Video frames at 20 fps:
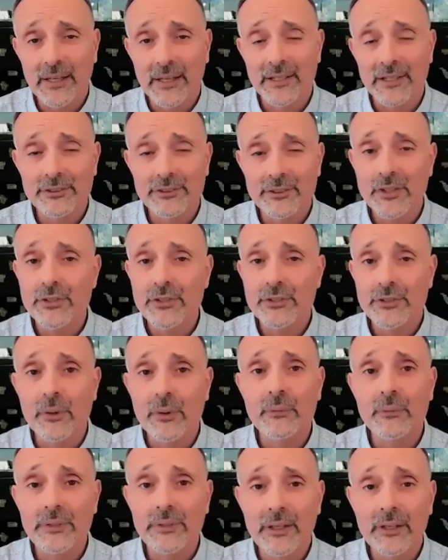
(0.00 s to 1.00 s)
I just
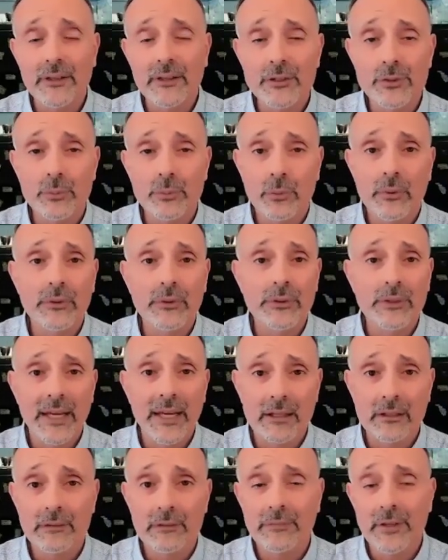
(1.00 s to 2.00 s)
don't think it's worth the
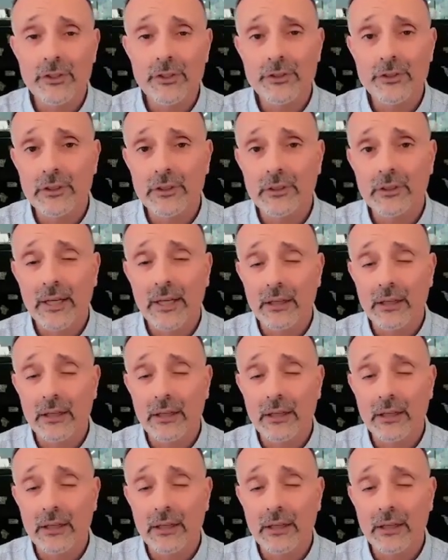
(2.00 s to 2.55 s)
aggravation.